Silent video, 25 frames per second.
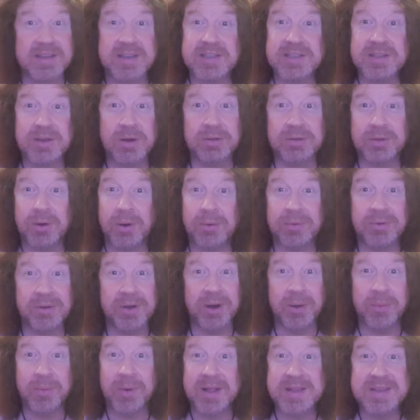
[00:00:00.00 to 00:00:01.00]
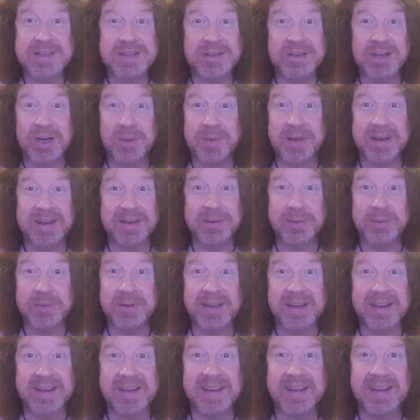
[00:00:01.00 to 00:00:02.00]
So don't know what's coming, do
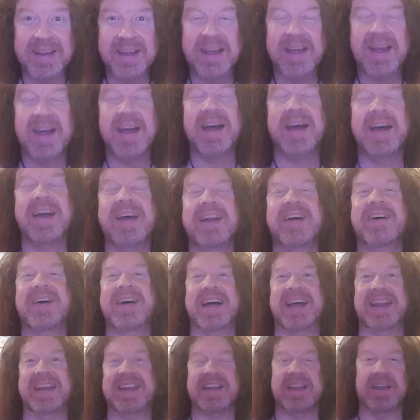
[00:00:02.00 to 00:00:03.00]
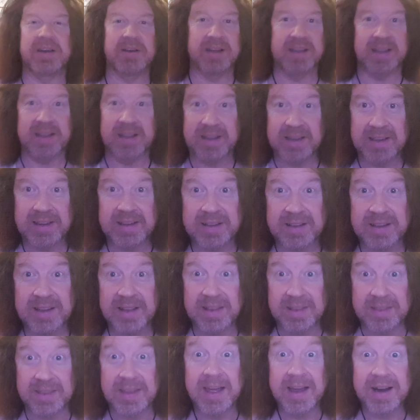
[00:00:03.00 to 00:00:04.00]
you? And, and you know,
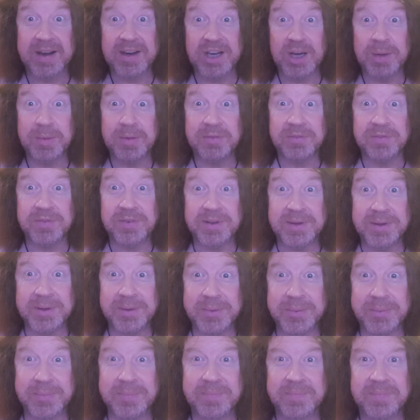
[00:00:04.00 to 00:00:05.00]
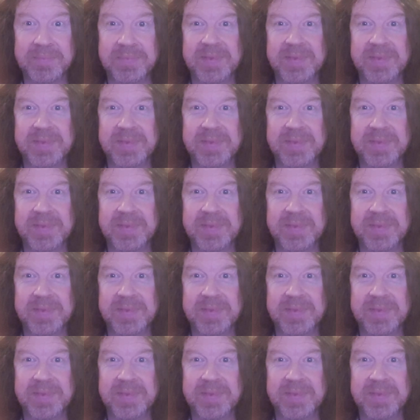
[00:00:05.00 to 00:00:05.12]
they're coming for you.